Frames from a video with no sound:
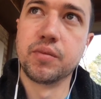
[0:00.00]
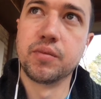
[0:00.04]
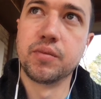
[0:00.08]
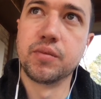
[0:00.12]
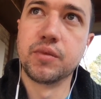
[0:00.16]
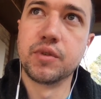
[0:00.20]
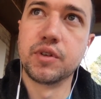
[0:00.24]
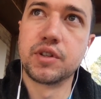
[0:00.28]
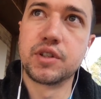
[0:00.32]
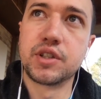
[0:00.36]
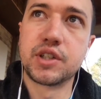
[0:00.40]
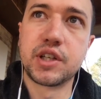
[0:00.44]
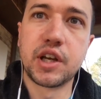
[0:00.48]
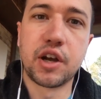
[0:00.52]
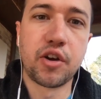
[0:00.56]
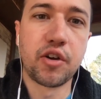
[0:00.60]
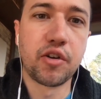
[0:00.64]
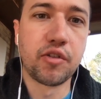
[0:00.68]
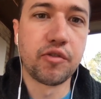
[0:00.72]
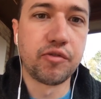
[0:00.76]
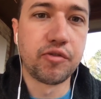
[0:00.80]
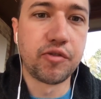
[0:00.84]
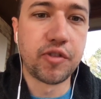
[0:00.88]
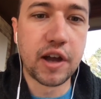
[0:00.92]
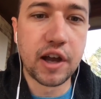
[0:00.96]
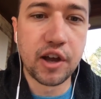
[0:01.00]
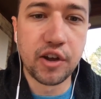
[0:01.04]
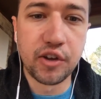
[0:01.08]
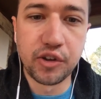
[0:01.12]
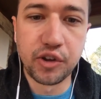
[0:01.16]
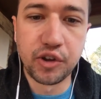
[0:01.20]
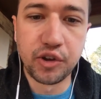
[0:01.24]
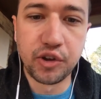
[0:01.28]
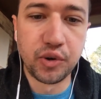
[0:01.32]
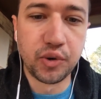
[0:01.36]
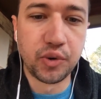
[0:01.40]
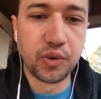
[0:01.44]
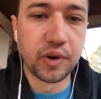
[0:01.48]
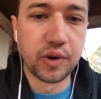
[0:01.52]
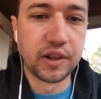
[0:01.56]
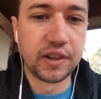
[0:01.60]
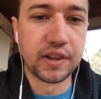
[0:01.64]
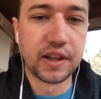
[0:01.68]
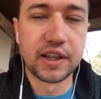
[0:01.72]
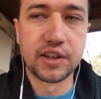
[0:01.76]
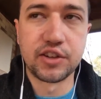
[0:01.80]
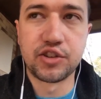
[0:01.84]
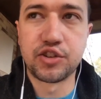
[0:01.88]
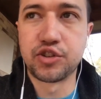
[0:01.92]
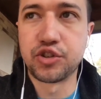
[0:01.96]
share of value, and
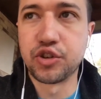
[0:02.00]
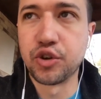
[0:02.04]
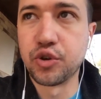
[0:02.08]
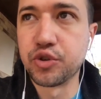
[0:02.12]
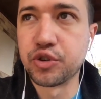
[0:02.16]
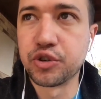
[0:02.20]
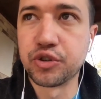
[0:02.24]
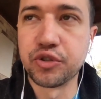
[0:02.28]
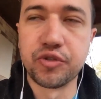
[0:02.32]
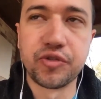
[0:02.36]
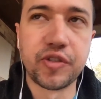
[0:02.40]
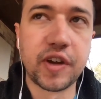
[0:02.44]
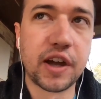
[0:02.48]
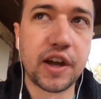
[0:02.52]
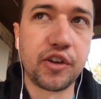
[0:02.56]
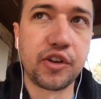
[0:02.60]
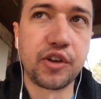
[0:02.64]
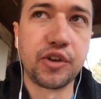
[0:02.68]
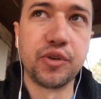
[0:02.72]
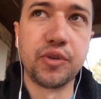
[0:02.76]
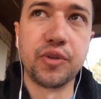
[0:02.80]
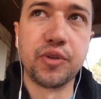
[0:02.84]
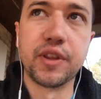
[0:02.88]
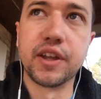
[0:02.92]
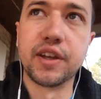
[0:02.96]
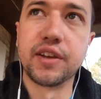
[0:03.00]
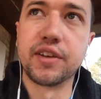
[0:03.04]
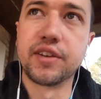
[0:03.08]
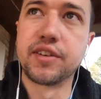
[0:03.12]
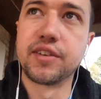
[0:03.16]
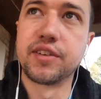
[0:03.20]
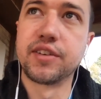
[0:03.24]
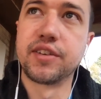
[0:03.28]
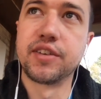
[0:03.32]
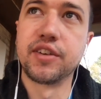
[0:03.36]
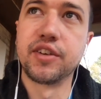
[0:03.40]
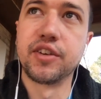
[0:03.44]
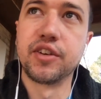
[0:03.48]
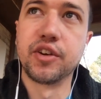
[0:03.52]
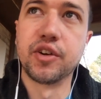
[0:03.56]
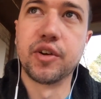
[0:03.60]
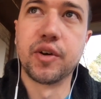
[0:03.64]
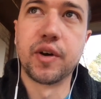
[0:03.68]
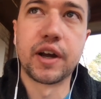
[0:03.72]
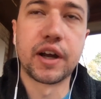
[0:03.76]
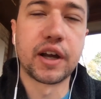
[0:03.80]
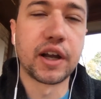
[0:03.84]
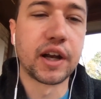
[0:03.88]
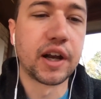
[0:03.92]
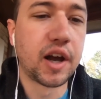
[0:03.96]
that's social value, that's
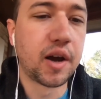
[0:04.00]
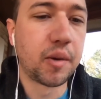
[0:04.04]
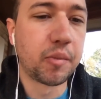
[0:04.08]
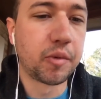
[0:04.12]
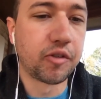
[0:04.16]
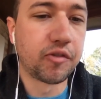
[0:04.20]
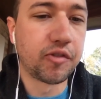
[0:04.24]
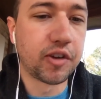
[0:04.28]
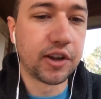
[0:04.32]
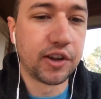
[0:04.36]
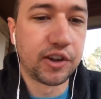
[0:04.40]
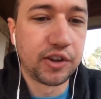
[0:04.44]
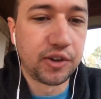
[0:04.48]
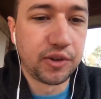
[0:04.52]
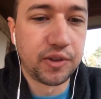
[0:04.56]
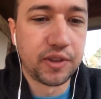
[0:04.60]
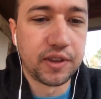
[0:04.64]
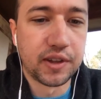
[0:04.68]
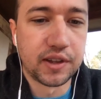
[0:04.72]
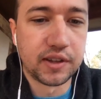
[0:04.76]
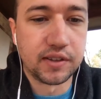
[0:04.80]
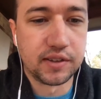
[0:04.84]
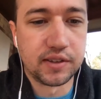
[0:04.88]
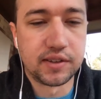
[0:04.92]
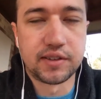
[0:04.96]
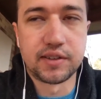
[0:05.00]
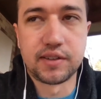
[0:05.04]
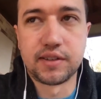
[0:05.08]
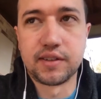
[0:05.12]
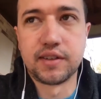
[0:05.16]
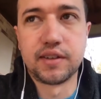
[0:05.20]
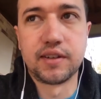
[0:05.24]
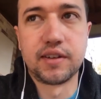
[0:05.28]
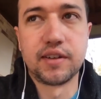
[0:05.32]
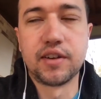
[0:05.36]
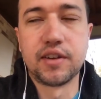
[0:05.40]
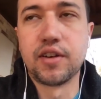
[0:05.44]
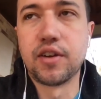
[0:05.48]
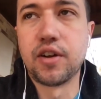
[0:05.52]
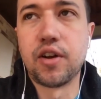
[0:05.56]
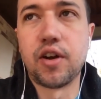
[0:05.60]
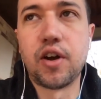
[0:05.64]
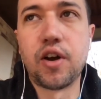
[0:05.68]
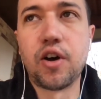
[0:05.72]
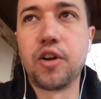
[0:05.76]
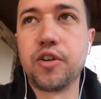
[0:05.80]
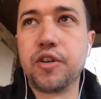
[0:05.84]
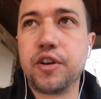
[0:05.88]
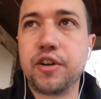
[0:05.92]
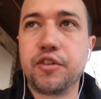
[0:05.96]
economic value, that's
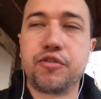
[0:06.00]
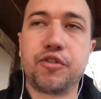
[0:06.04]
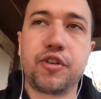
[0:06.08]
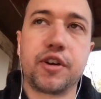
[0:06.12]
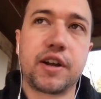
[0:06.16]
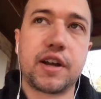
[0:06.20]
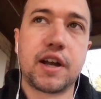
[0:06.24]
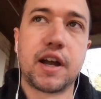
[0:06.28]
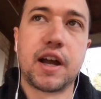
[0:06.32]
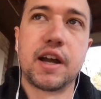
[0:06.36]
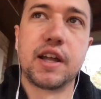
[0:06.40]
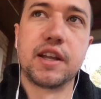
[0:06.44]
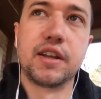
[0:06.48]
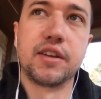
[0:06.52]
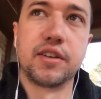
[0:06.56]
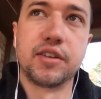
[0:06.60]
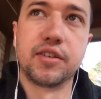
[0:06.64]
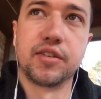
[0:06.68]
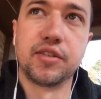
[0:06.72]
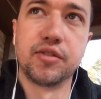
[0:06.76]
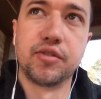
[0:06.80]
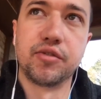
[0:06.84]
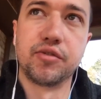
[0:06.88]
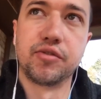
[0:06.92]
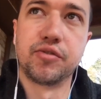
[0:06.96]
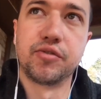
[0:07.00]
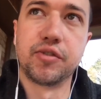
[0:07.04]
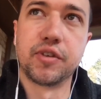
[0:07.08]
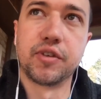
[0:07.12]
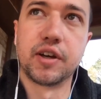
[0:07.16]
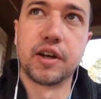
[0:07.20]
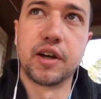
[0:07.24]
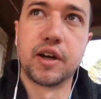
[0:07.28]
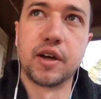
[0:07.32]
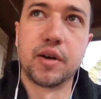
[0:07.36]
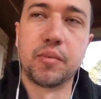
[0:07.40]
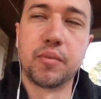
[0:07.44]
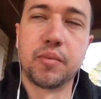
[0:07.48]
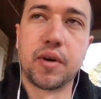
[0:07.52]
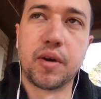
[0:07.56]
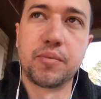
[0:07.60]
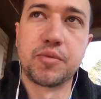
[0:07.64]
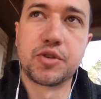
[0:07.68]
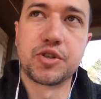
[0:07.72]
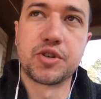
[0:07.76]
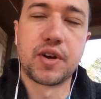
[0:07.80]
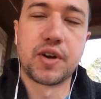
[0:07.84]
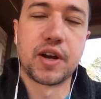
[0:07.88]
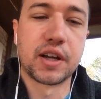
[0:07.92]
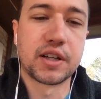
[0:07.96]
all different kinds of
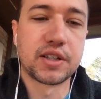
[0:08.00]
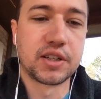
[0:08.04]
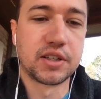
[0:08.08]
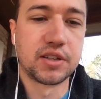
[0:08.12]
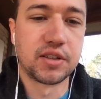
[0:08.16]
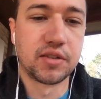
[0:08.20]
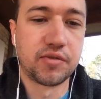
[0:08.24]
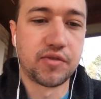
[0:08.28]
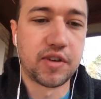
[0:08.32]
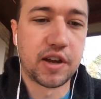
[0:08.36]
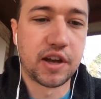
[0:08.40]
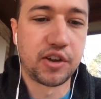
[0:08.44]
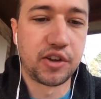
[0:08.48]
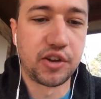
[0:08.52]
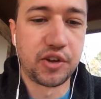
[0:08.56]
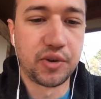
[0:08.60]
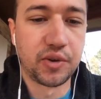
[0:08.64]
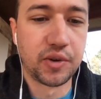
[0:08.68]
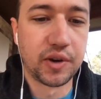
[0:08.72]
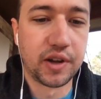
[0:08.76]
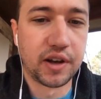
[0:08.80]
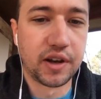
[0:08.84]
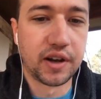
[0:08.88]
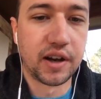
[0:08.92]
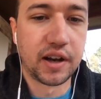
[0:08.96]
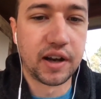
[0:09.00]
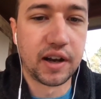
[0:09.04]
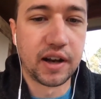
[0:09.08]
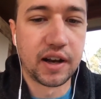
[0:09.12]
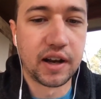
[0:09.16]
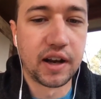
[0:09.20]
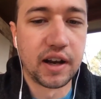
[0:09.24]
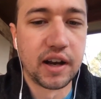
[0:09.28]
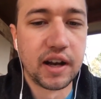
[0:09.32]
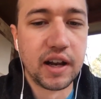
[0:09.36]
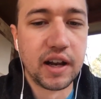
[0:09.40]
abstractions of value, and